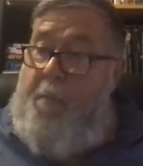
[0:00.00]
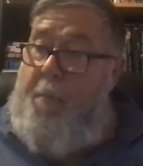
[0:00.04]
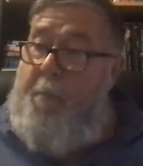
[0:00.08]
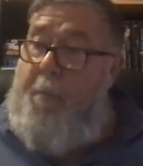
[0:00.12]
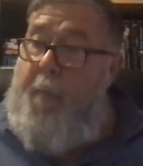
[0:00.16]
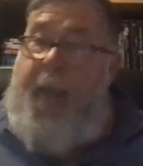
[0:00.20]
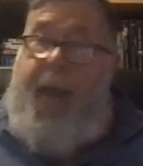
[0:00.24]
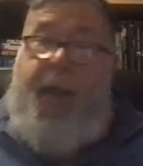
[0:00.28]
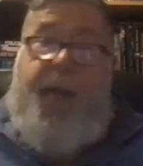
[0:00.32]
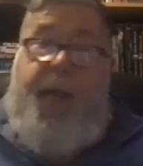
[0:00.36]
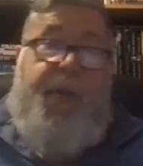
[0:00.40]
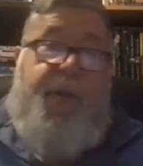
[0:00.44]

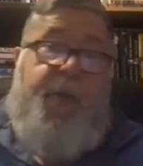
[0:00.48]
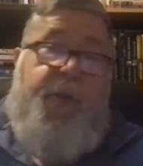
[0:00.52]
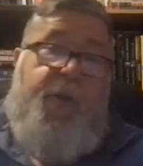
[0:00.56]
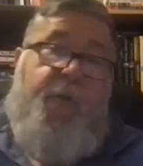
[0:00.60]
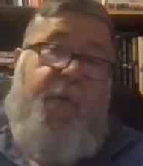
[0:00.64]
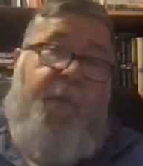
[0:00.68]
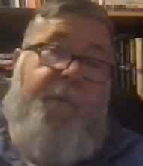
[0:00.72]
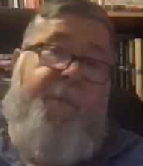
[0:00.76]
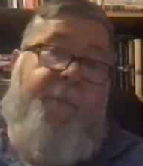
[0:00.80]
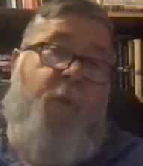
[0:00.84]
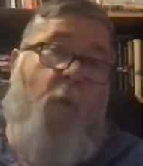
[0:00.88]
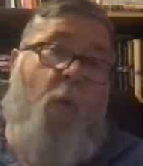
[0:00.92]

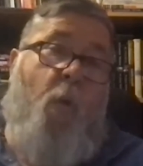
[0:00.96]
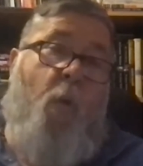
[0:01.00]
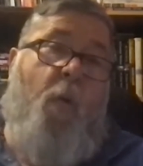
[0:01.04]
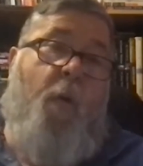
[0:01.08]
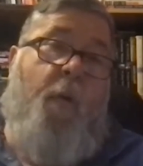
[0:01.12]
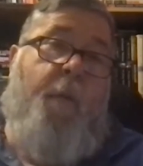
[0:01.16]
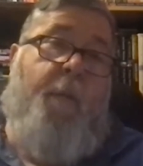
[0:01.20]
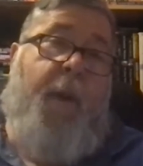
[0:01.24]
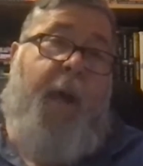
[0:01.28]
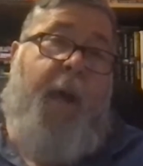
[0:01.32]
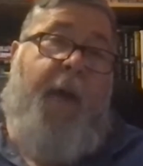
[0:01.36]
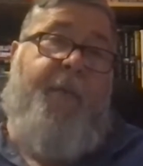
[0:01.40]
Men's
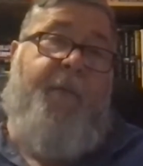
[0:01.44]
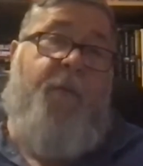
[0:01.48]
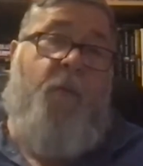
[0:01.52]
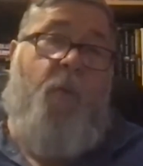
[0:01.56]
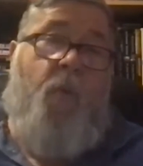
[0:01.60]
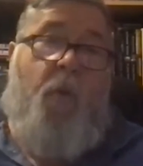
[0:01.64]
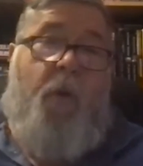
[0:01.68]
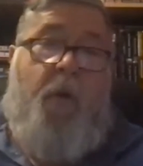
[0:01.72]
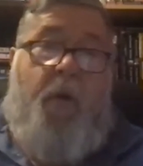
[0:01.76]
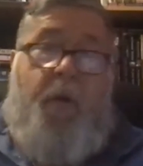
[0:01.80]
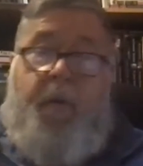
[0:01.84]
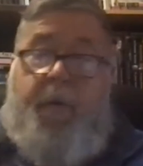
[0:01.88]

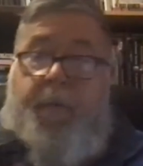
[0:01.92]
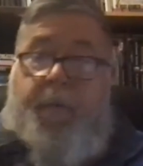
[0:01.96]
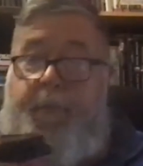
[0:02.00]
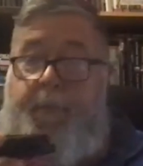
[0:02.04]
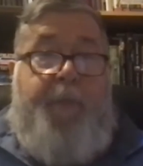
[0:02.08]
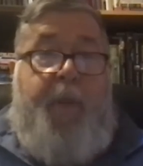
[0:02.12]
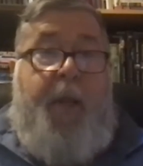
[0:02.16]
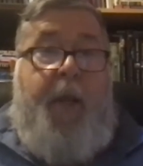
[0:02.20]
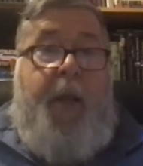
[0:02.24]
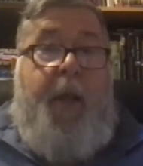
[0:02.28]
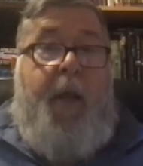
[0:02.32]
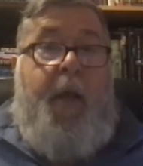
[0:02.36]
4x4.
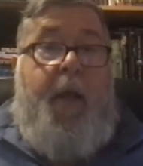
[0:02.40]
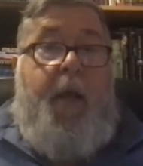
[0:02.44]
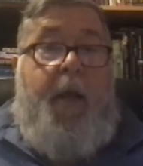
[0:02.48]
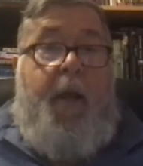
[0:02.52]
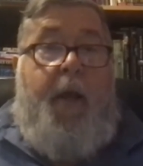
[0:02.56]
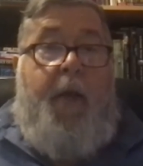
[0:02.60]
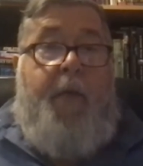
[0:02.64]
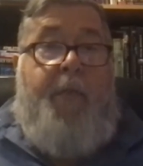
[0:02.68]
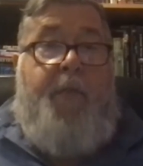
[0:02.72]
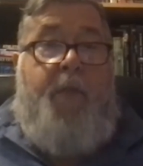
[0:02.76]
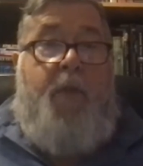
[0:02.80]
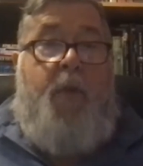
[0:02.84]

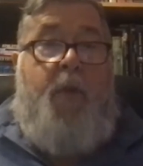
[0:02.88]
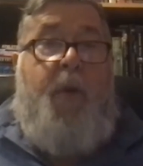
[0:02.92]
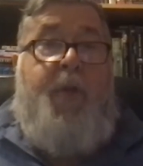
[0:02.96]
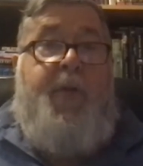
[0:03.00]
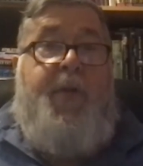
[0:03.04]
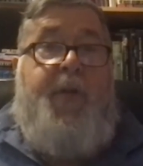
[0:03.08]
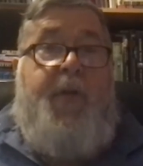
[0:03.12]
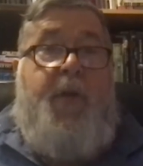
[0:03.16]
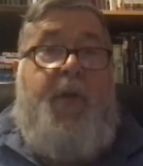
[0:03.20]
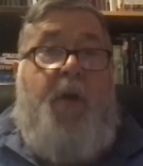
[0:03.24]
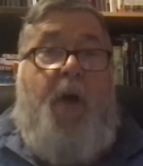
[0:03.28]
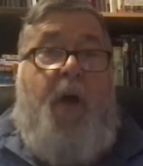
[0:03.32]
If the
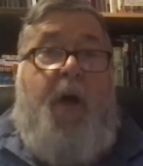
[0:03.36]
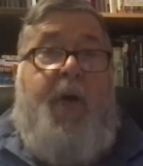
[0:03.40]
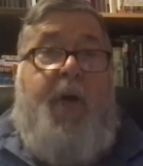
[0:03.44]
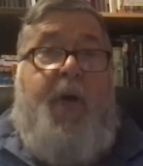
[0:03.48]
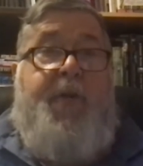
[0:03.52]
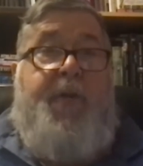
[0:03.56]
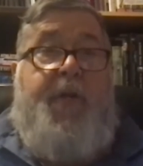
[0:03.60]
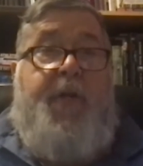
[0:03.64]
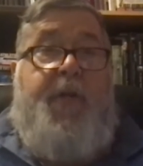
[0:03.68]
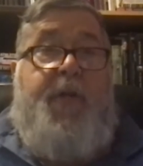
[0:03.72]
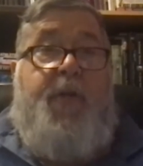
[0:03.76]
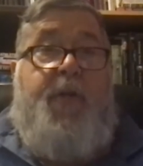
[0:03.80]
U.S. had
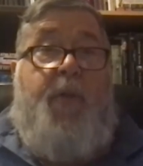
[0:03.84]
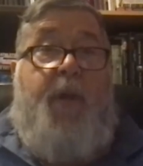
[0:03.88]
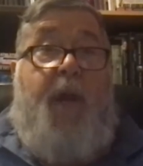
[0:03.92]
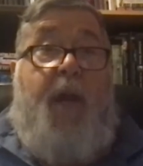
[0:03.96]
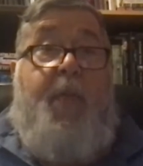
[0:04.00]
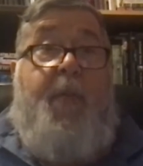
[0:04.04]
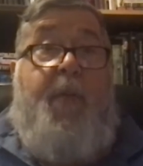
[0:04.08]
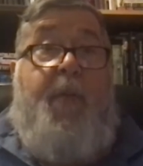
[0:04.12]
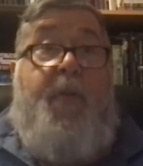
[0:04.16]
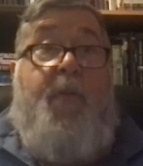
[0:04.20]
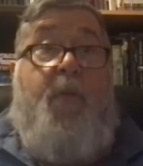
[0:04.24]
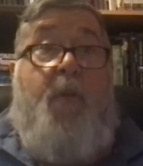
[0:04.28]
lost this one,
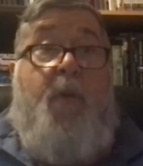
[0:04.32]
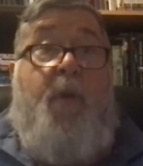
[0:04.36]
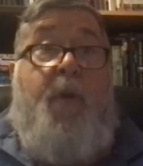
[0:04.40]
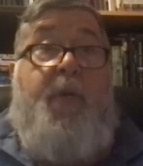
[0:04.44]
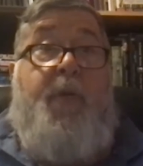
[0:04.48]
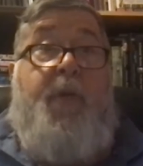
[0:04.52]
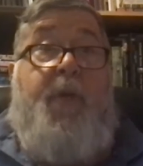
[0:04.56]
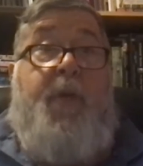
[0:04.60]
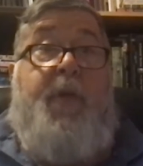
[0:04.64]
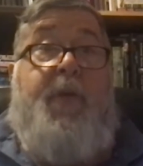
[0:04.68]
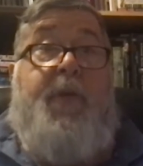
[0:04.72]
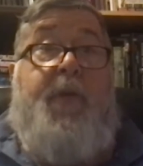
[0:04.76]
I'd be
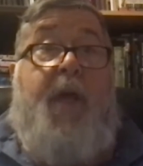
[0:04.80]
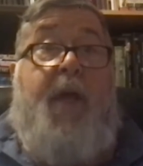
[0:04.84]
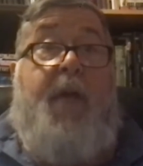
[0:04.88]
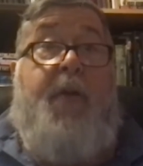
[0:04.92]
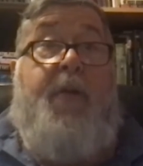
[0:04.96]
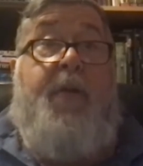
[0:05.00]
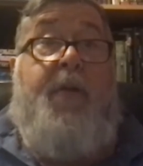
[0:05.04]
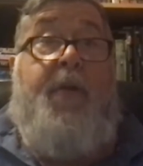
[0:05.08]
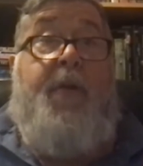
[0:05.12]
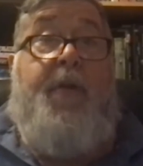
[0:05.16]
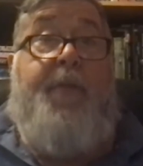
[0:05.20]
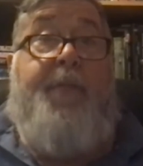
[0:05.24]
throwing things
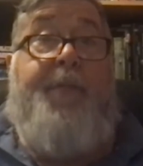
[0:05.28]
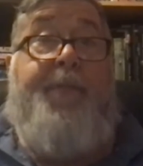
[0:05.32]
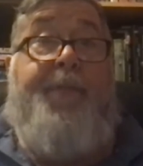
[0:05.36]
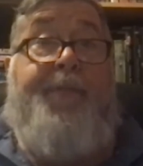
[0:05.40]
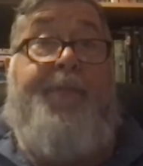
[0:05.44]
at the